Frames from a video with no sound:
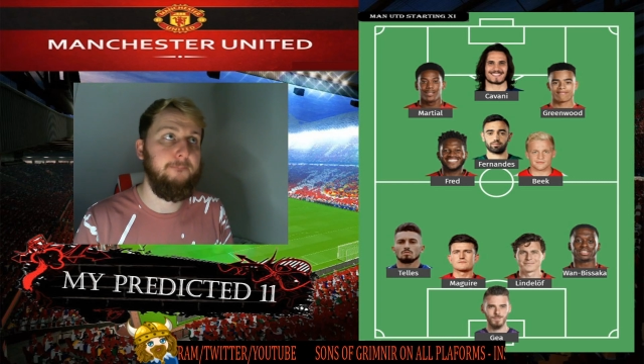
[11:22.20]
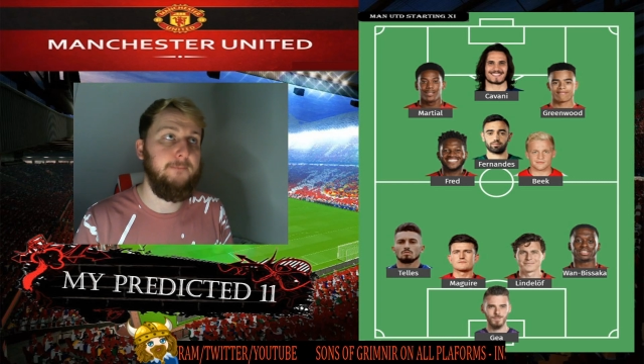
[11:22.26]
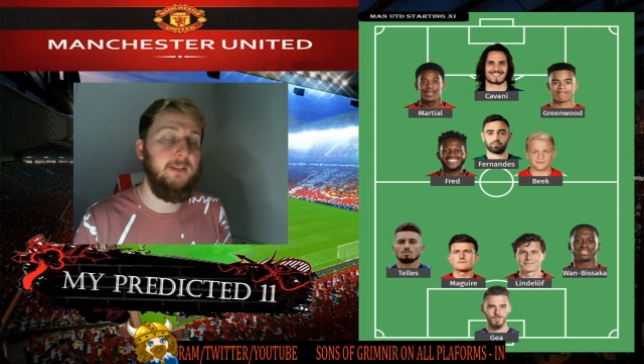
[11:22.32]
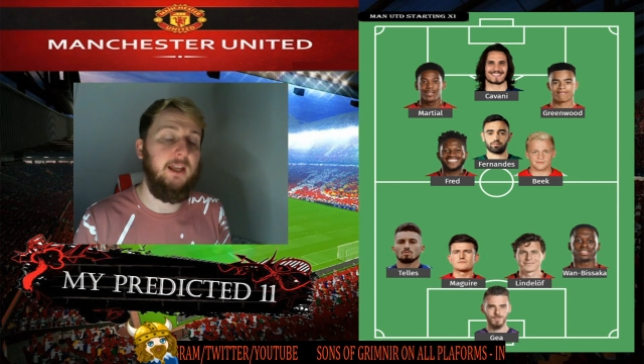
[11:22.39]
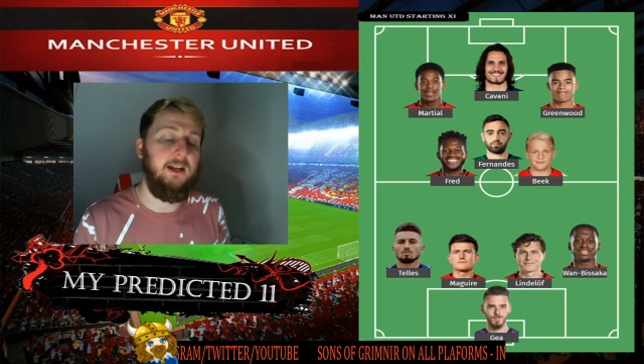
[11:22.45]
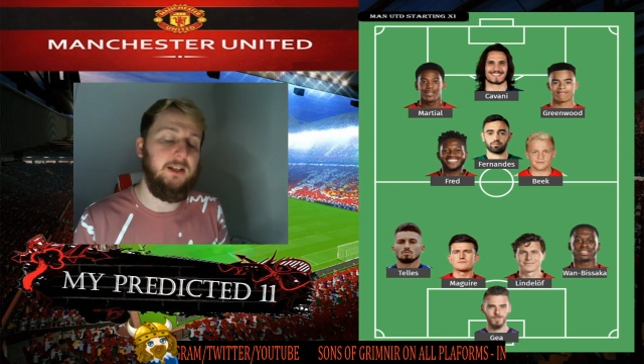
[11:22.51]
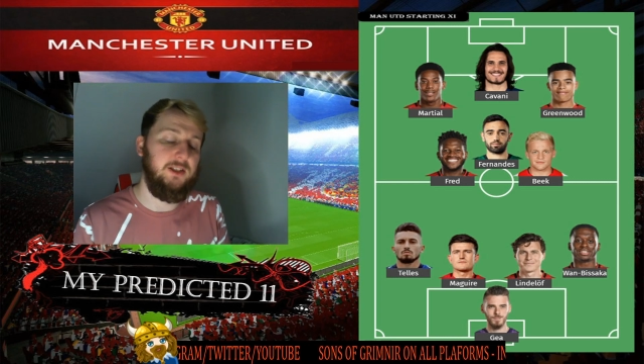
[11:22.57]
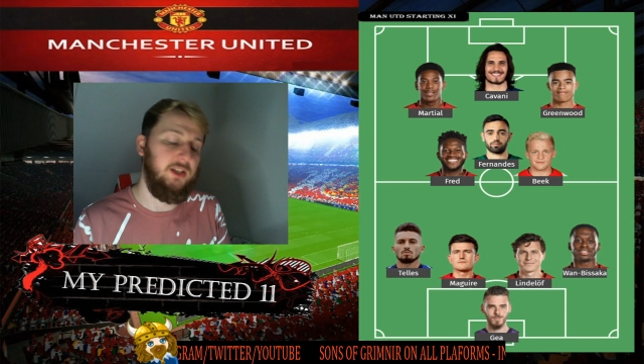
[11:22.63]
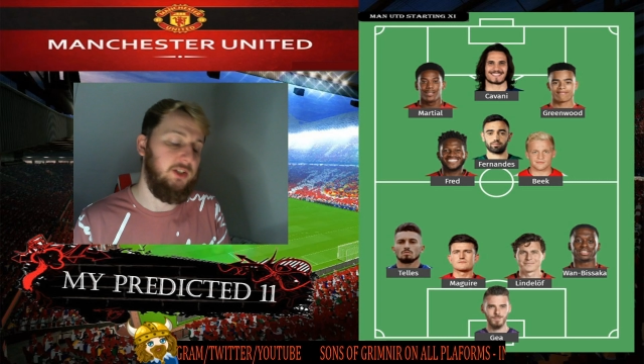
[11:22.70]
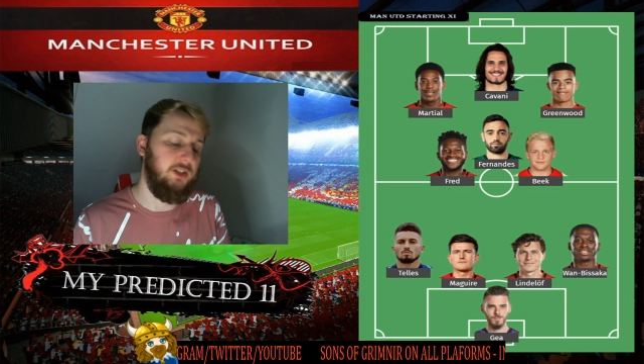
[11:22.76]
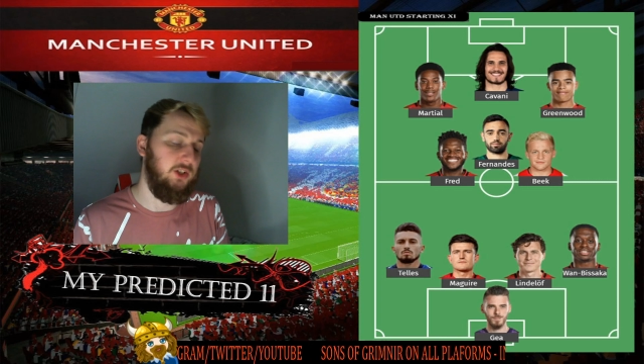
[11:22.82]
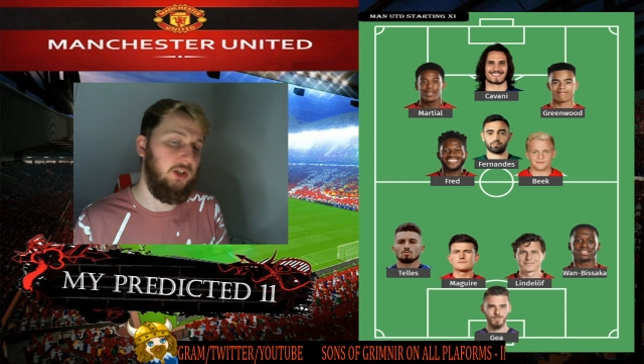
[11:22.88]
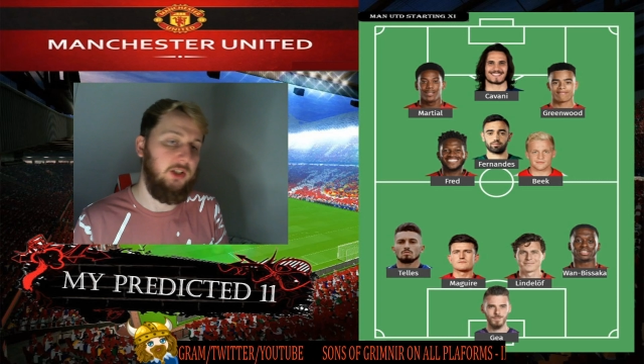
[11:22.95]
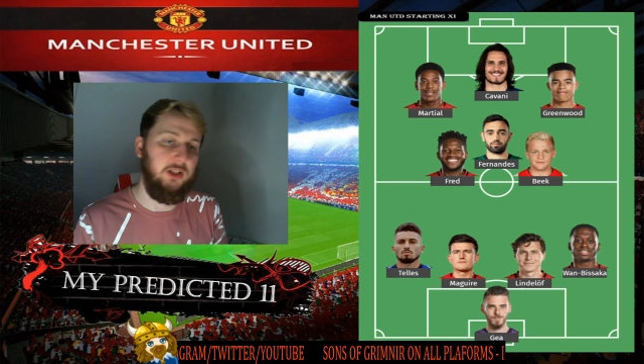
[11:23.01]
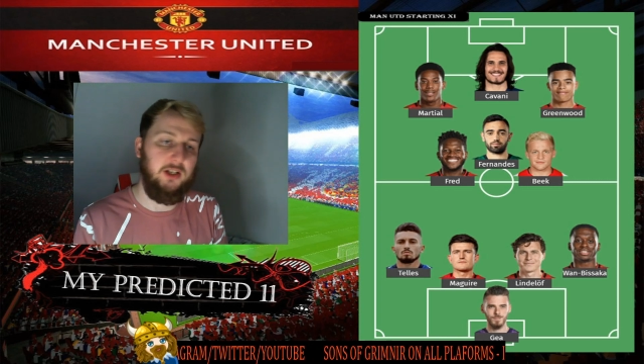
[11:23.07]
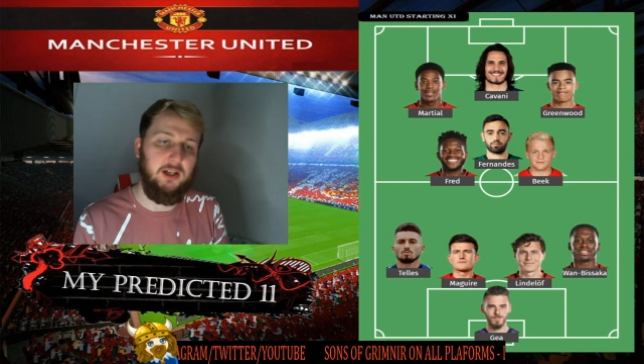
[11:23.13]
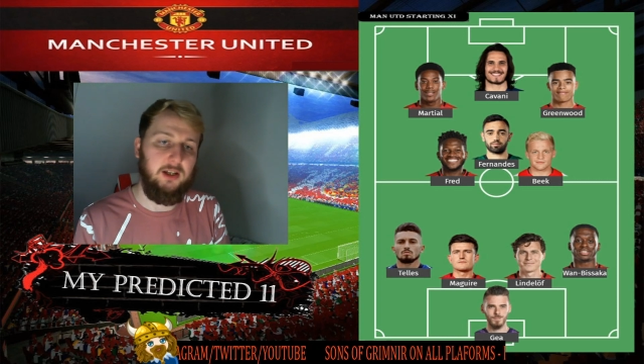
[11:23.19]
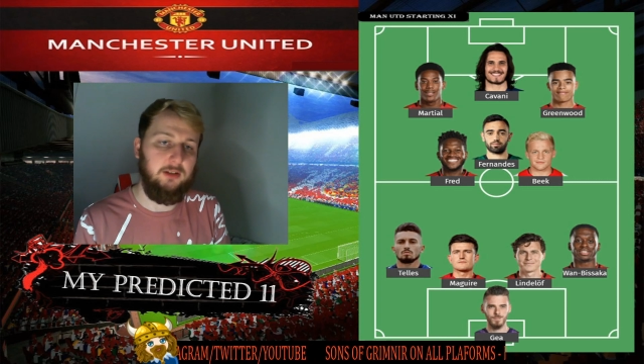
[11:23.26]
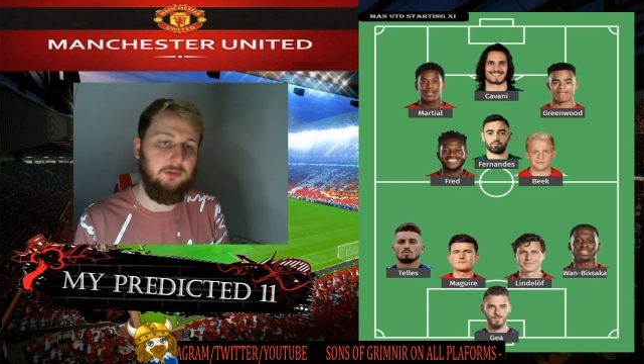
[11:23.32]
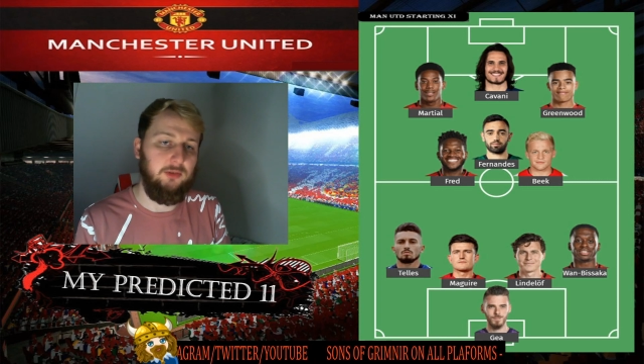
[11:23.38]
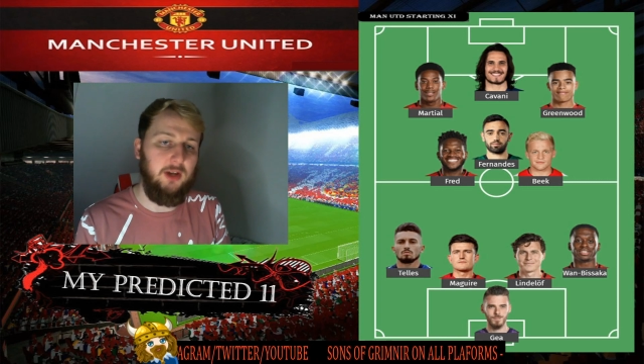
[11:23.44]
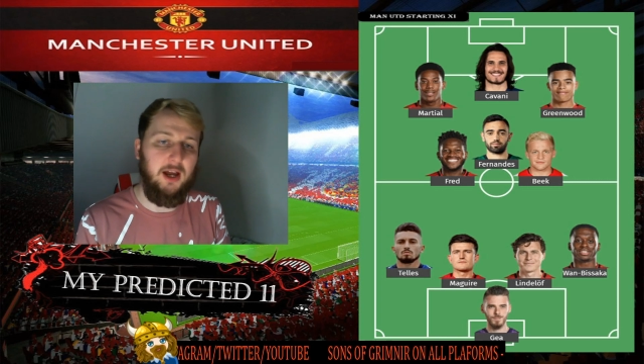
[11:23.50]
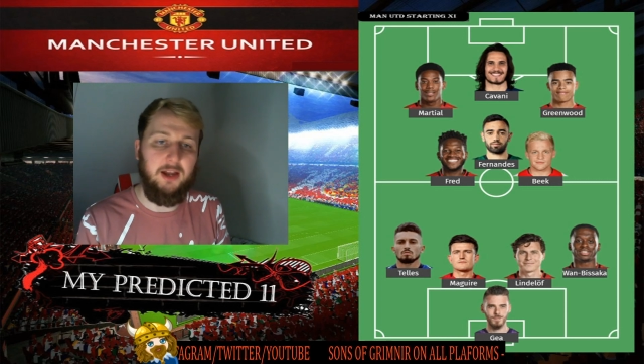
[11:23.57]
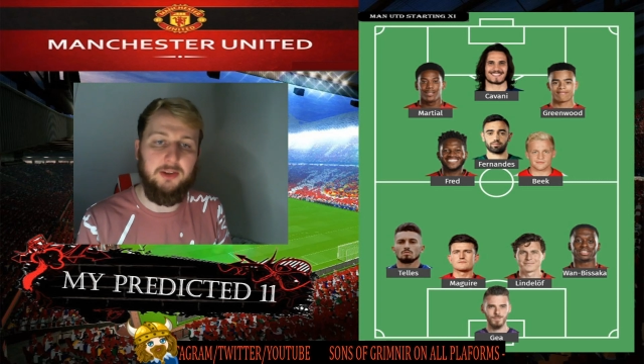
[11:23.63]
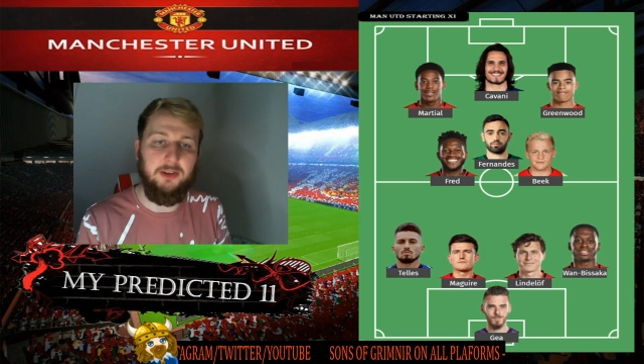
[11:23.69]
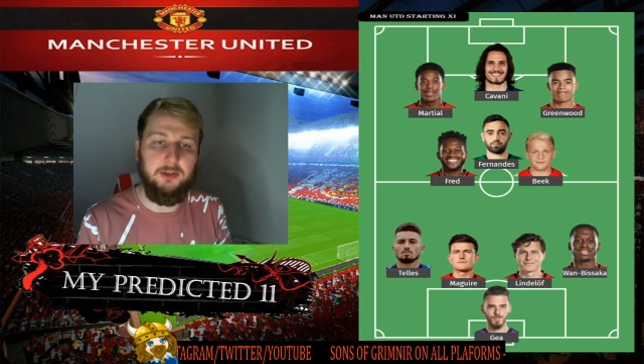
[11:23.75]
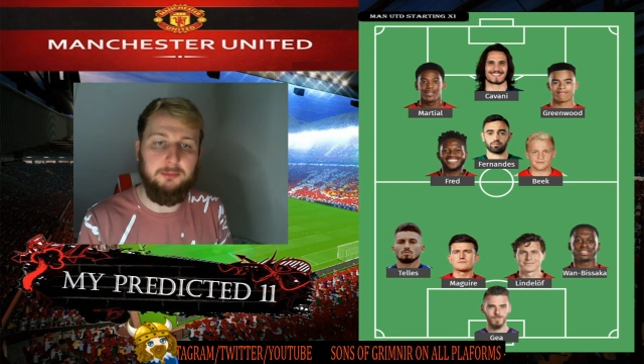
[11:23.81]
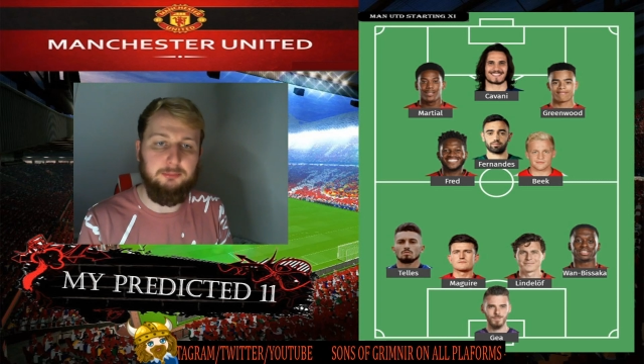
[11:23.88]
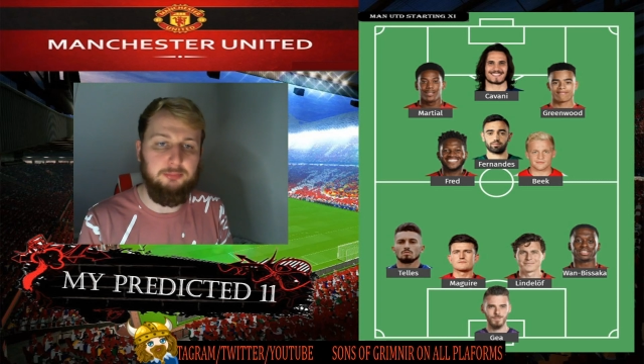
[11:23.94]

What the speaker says: like I said earlier, either